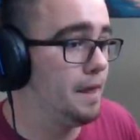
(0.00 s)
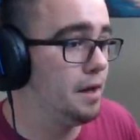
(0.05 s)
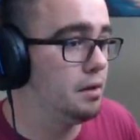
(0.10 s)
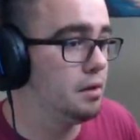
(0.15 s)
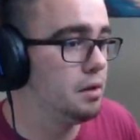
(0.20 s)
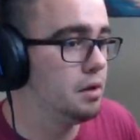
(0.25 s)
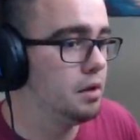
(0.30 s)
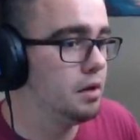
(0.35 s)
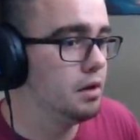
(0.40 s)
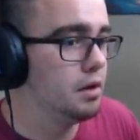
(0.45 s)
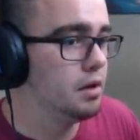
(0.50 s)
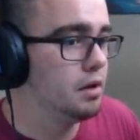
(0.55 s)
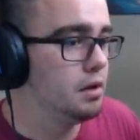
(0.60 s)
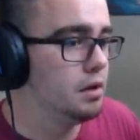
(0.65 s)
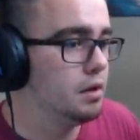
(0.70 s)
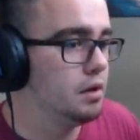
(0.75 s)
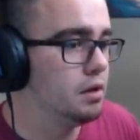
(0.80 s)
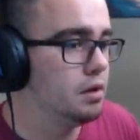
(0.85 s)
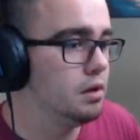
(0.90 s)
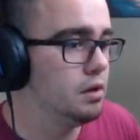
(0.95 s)

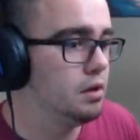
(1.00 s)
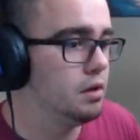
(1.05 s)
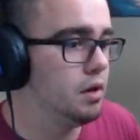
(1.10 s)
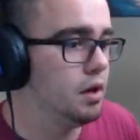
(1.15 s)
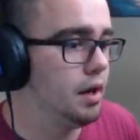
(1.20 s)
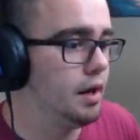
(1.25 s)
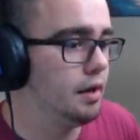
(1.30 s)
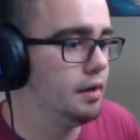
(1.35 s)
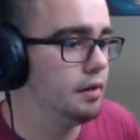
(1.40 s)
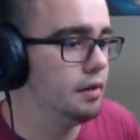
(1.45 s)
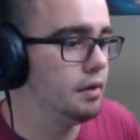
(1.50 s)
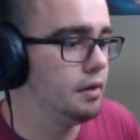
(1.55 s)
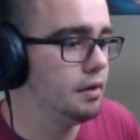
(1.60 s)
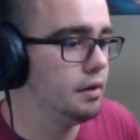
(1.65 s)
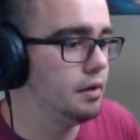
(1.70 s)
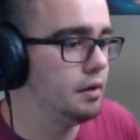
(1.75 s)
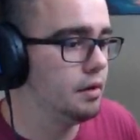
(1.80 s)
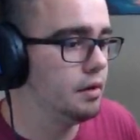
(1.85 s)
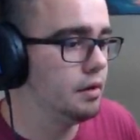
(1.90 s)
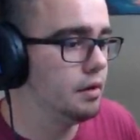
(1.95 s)

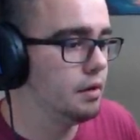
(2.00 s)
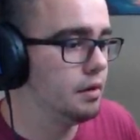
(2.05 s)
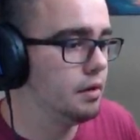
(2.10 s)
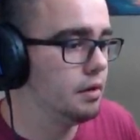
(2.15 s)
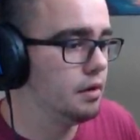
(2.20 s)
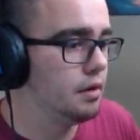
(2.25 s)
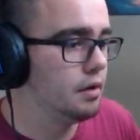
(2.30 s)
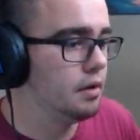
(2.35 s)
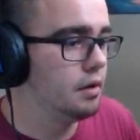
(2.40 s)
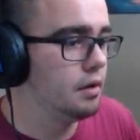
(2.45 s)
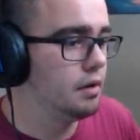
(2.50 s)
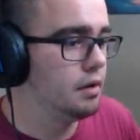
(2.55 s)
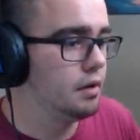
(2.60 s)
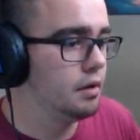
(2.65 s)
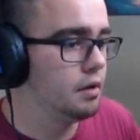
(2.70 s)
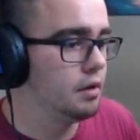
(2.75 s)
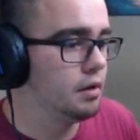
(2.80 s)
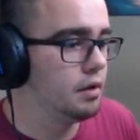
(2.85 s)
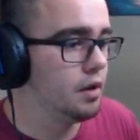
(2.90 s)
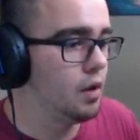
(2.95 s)

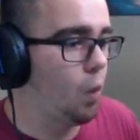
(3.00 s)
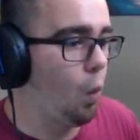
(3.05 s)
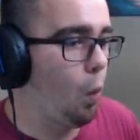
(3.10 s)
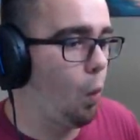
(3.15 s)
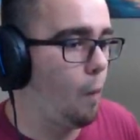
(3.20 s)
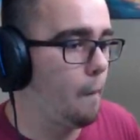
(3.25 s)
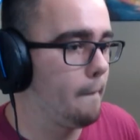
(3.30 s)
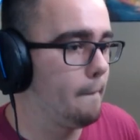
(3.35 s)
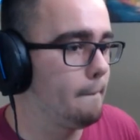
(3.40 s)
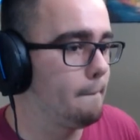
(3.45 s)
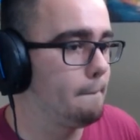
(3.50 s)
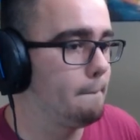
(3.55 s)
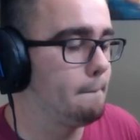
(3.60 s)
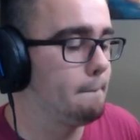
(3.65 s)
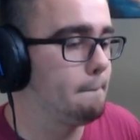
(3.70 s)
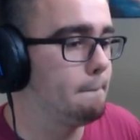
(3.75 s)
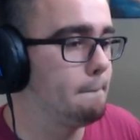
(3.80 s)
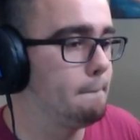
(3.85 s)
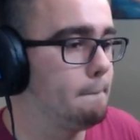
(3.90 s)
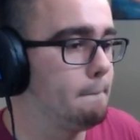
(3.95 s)

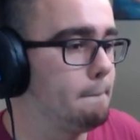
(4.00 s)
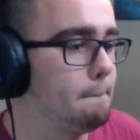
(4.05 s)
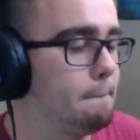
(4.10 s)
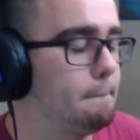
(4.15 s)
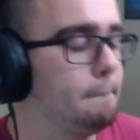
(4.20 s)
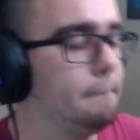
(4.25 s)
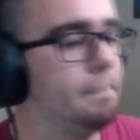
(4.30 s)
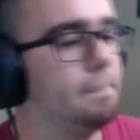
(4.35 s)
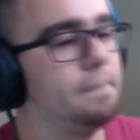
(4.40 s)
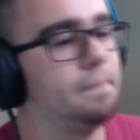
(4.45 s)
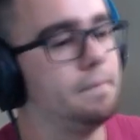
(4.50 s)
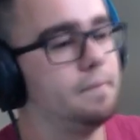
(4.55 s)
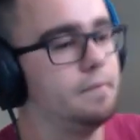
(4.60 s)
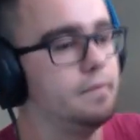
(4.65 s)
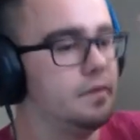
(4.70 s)
[no speech]